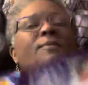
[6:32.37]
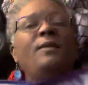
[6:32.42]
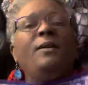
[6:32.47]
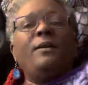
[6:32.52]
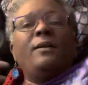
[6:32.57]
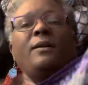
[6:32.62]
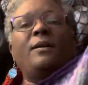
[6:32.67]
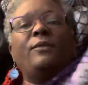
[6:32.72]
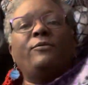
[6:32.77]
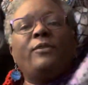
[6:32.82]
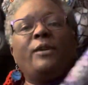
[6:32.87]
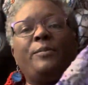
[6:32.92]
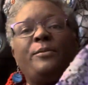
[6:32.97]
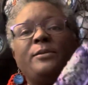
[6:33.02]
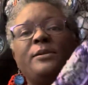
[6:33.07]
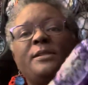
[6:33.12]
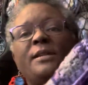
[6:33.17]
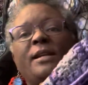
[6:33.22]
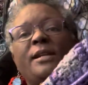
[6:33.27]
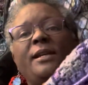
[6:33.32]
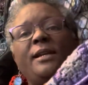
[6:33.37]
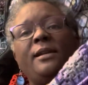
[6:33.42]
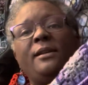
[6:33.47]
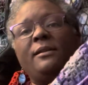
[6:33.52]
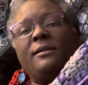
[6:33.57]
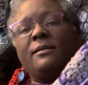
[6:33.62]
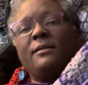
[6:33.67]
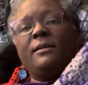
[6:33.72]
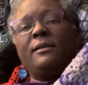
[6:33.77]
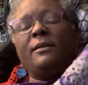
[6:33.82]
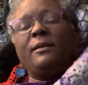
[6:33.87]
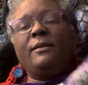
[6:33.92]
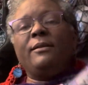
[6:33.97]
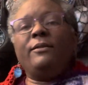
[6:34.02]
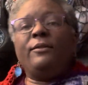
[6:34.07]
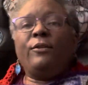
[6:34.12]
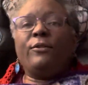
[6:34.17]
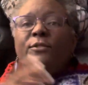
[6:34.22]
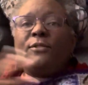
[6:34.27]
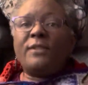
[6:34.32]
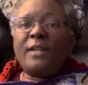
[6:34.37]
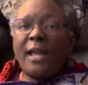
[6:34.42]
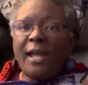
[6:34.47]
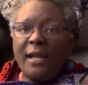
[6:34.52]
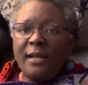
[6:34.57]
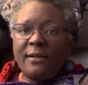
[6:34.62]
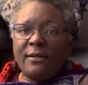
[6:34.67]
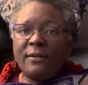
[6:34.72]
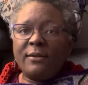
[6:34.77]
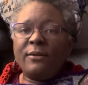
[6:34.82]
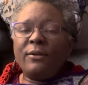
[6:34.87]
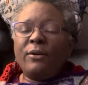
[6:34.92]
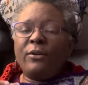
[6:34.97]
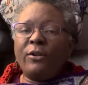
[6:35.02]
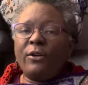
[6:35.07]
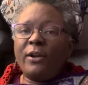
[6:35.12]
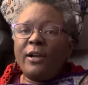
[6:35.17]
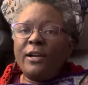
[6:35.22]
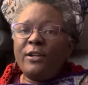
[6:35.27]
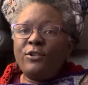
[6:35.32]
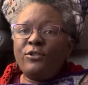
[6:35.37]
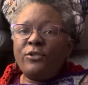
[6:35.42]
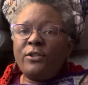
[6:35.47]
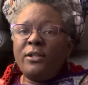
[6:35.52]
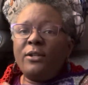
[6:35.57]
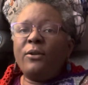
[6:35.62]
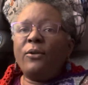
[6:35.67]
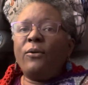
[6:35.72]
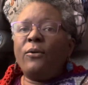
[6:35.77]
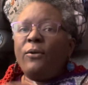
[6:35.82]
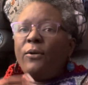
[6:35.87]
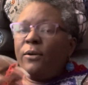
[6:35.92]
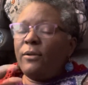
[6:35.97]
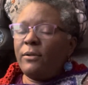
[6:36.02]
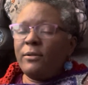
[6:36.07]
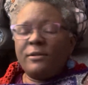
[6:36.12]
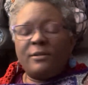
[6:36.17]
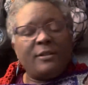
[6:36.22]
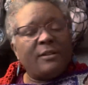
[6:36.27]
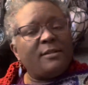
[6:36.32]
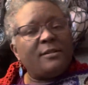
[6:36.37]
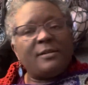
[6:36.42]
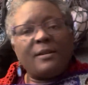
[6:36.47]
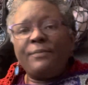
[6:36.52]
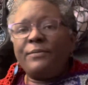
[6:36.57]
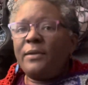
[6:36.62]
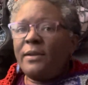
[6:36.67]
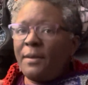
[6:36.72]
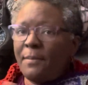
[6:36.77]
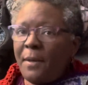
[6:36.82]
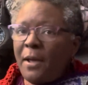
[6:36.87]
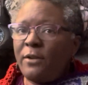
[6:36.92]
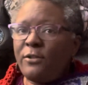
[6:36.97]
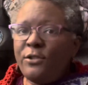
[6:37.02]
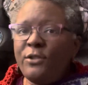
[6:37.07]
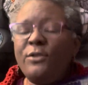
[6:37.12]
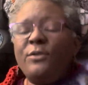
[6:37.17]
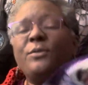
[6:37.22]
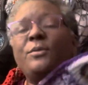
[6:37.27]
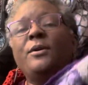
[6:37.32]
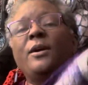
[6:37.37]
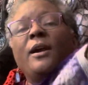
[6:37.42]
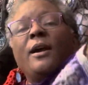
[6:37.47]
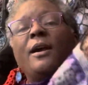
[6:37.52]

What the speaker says: representing your state, your country, or just something about you,